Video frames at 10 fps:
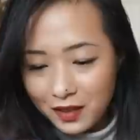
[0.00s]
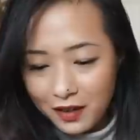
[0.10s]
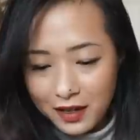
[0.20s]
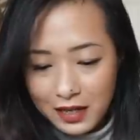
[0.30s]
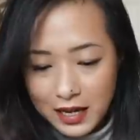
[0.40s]

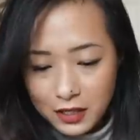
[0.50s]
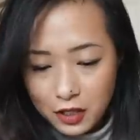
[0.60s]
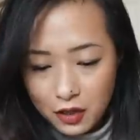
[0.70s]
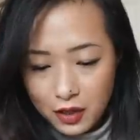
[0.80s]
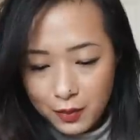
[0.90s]
All right, last
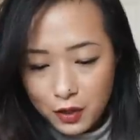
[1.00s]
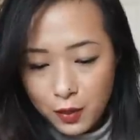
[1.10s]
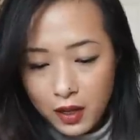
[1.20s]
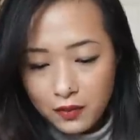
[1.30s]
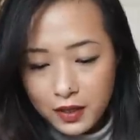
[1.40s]
two. Number
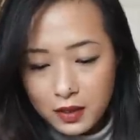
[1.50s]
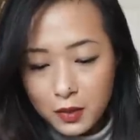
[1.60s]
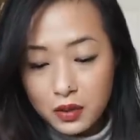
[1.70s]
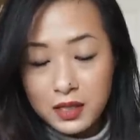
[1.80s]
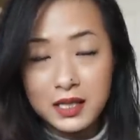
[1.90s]
12 is
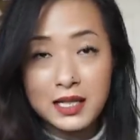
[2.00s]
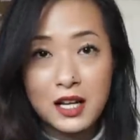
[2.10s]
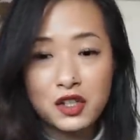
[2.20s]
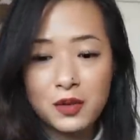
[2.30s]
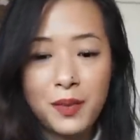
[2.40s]
most
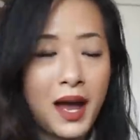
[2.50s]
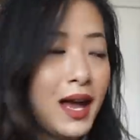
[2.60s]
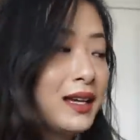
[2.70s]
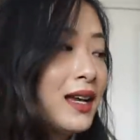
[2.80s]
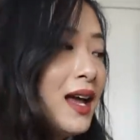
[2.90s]
nostalgic
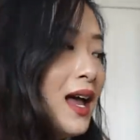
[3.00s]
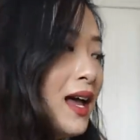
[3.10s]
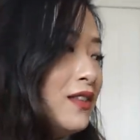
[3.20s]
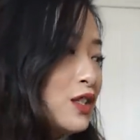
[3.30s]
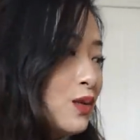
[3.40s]
bag.
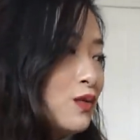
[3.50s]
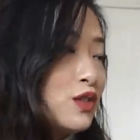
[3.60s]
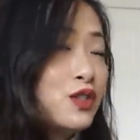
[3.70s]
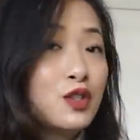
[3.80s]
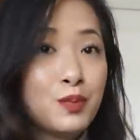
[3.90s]
This one
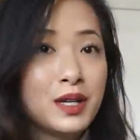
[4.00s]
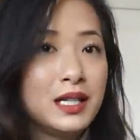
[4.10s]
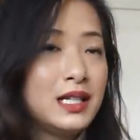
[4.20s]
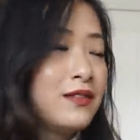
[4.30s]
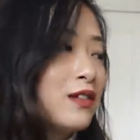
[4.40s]
was super
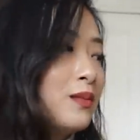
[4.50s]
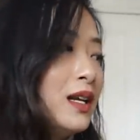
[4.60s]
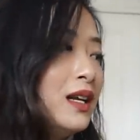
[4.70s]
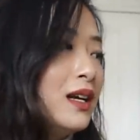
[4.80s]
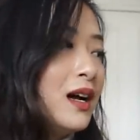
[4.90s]
easy for
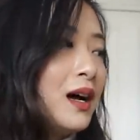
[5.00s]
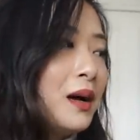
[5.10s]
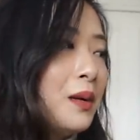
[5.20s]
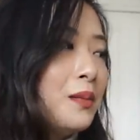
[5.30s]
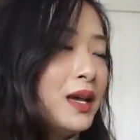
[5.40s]
me. It
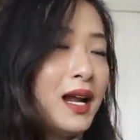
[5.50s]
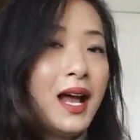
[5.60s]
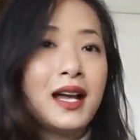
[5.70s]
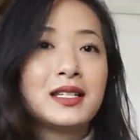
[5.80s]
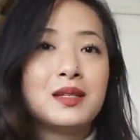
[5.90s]

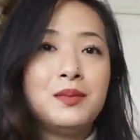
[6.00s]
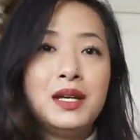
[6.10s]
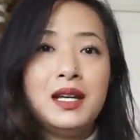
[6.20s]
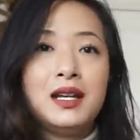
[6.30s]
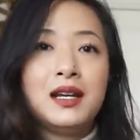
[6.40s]
had to
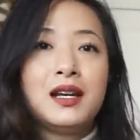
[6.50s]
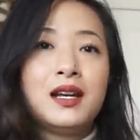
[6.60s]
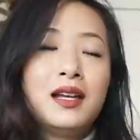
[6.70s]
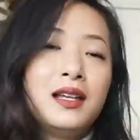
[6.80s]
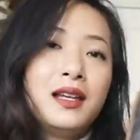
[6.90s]
be
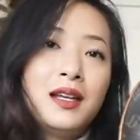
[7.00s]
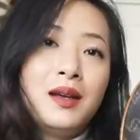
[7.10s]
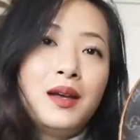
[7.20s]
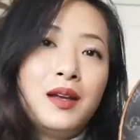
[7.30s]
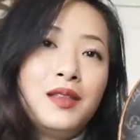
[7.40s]

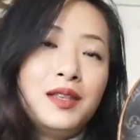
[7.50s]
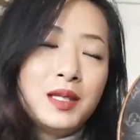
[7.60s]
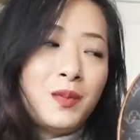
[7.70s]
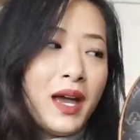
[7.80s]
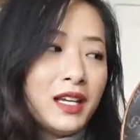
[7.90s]

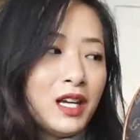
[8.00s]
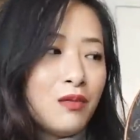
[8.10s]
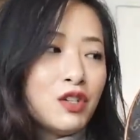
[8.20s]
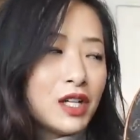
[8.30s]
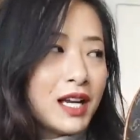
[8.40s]
this bag
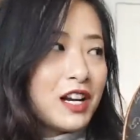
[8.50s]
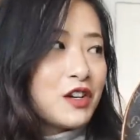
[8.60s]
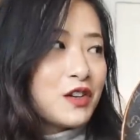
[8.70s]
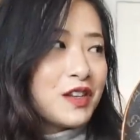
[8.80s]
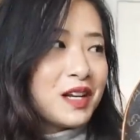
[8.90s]
here, which again, I
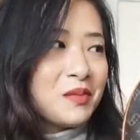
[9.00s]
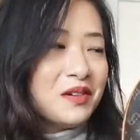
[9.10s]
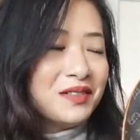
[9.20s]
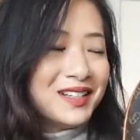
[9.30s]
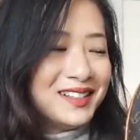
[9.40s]
don't know the name of,